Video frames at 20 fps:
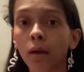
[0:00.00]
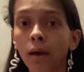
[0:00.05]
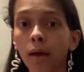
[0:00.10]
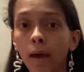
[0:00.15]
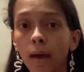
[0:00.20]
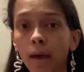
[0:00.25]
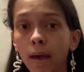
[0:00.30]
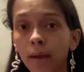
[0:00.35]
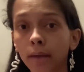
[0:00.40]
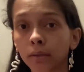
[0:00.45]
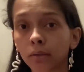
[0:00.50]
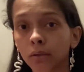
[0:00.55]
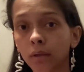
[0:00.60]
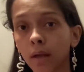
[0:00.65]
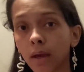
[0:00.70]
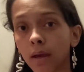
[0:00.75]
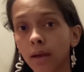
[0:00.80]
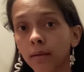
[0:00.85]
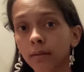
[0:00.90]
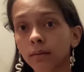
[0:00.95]

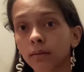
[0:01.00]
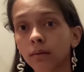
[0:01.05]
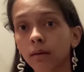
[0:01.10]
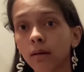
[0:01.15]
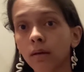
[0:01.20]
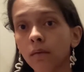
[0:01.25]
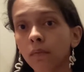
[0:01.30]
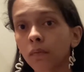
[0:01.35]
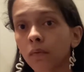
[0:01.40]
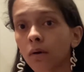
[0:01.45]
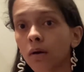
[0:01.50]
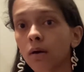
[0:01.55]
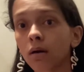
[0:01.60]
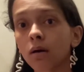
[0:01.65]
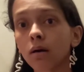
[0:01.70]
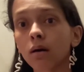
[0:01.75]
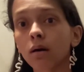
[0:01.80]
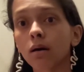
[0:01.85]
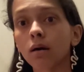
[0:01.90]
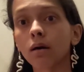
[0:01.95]
Hashtag stuff.
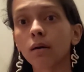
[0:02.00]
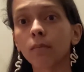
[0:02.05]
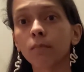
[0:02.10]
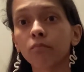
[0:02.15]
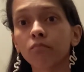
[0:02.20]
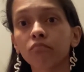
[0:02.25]
Um